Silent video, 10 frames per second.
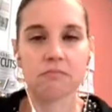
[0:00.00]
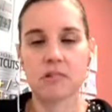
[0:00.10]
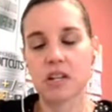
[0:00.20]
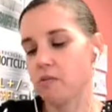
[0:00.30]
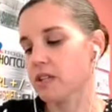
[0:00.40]

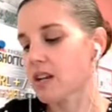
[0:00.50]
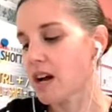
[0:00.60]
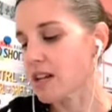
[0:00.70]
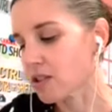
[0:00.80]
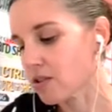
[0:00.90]
No, it's
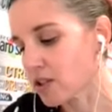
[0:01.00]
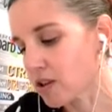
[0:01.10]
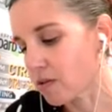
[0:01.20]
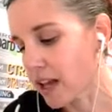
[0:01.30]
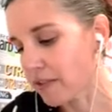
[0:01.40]
not. So there's no
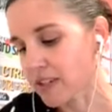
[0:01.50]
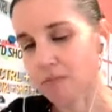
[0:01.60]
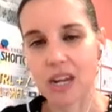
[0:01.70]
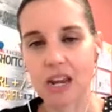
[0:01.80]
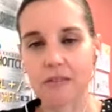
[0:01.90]
left end
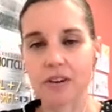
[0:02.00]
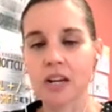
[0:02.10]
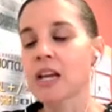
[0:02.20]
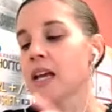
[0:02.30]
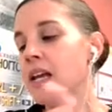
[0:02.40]
behavior.
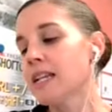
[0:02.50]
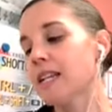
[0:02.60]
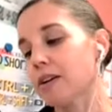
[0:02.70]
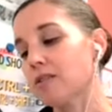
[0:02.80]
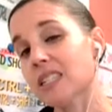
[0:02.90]
Now
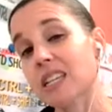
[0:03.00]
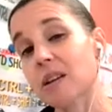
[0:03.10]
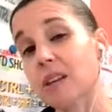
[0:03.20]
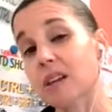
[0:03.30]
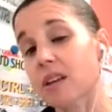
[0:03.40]
I go the
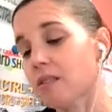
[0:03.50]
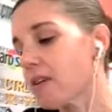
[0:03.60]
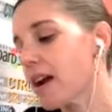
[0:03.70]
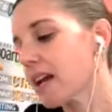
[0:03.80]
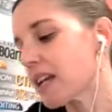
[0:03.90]
same thing on the right.